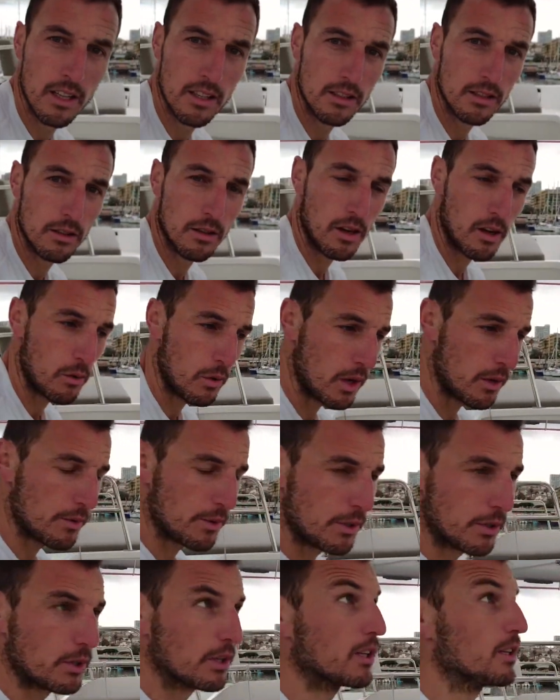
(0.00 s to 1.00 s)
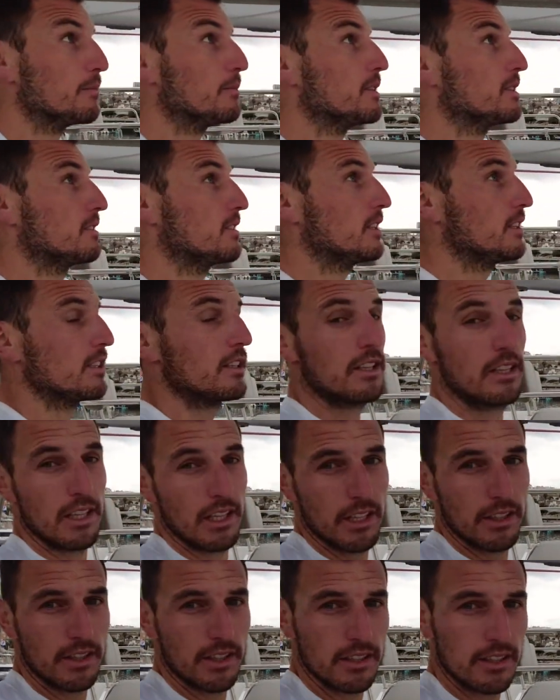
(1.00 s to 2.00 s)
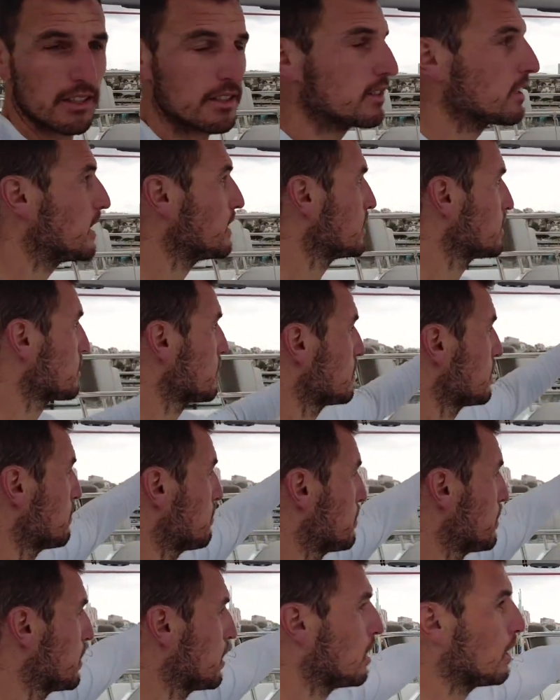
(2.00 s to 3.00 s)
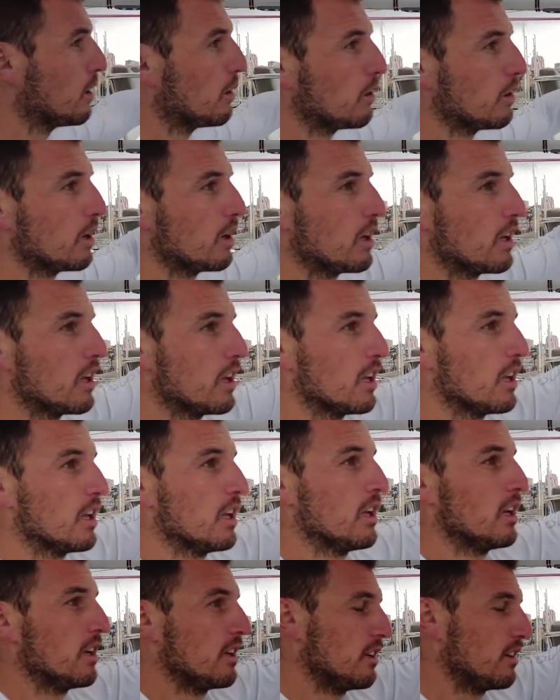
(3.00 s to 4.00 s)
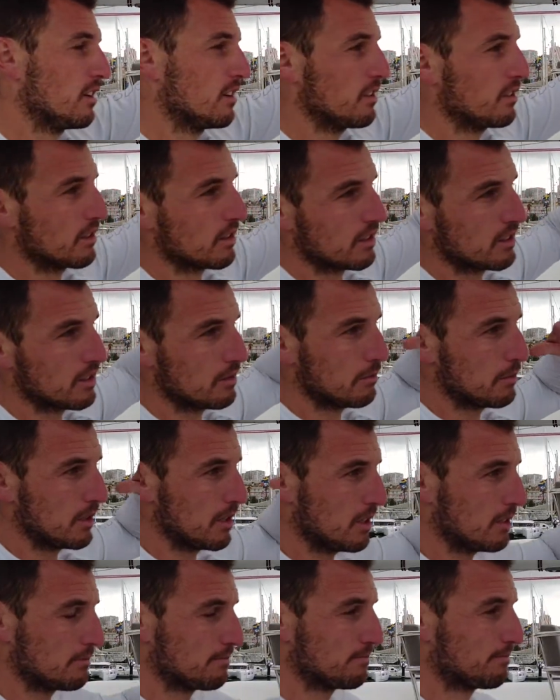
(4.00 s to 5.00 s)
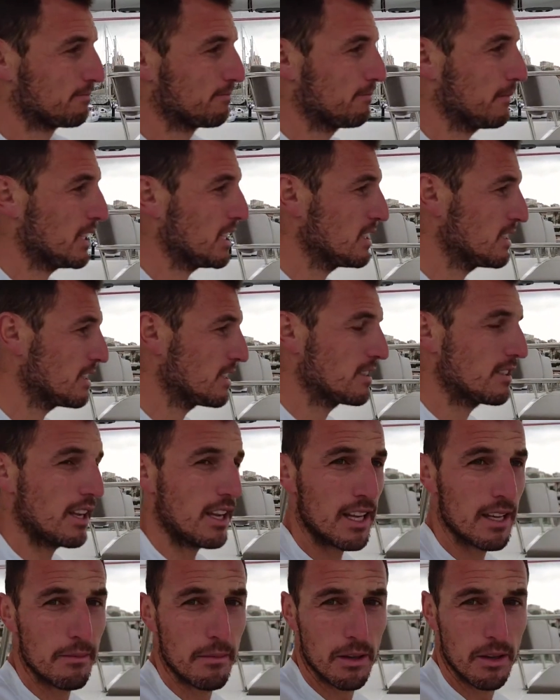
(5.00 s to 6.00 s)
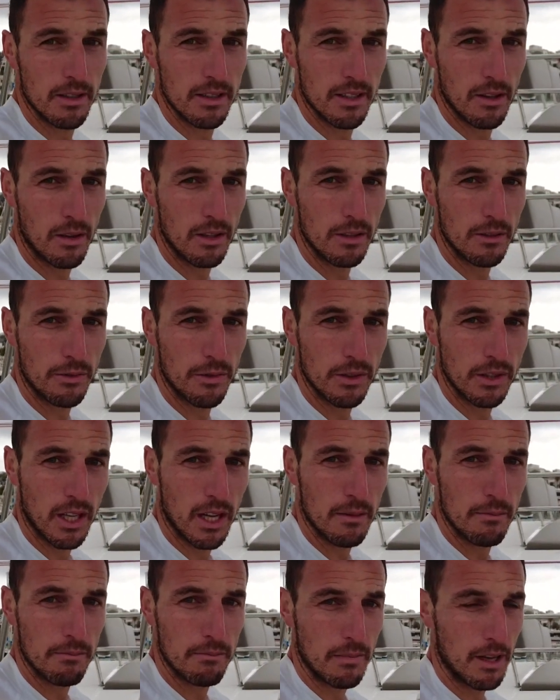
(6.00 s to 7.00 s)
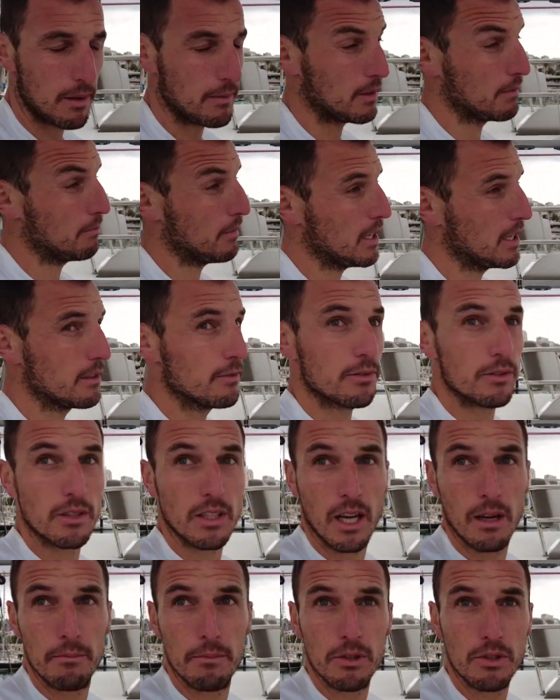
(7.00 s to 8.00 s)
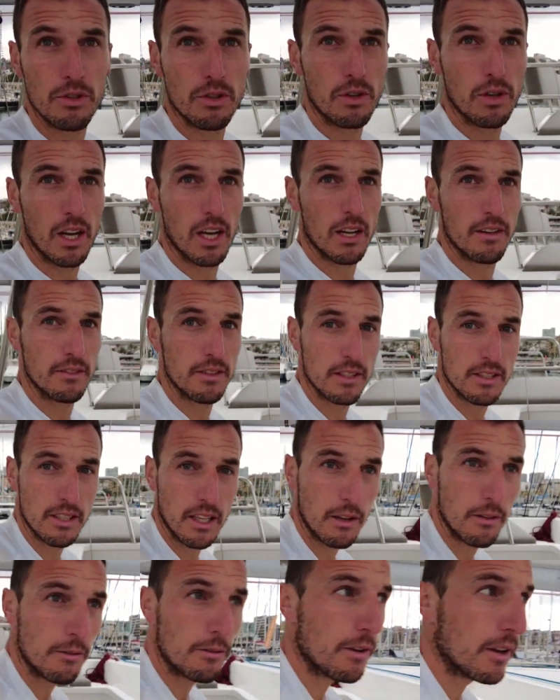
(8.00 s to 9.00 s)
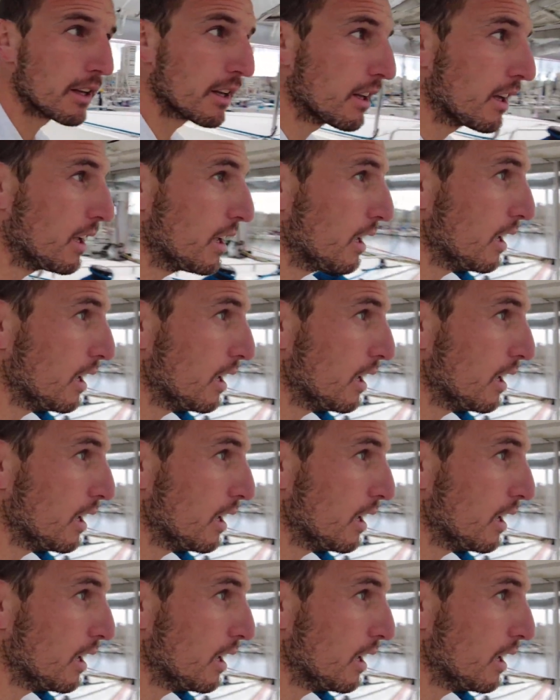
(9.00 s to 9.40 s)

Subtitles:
So however you're gonna be sitting here and the sun is gonna be low, you know, you're gonna be, but it's the same on all the Fontaine, I mean many Fontaine Peugeot have the same thing.